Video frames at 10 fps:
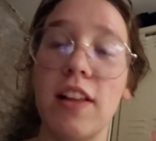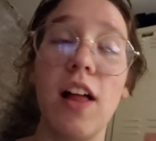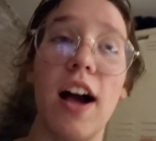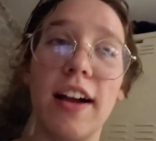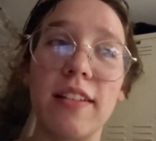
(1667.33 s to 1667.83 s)
the
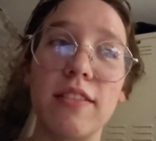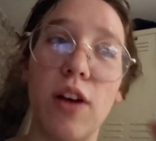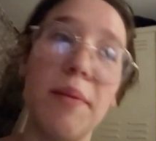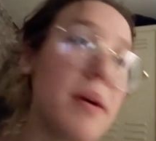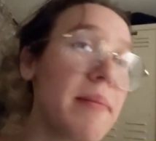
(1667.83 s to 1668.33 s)
clock,
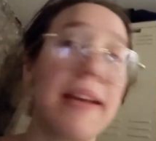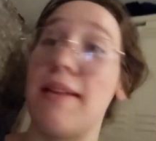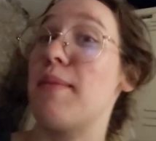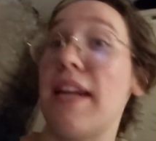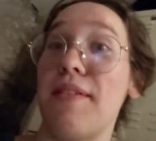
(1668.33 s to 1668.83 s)
so I'm not
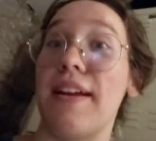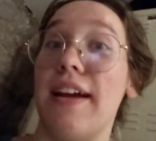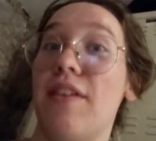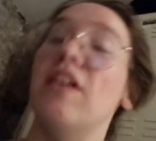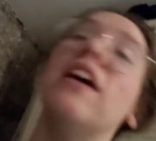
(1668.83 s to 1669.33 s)
making money right now,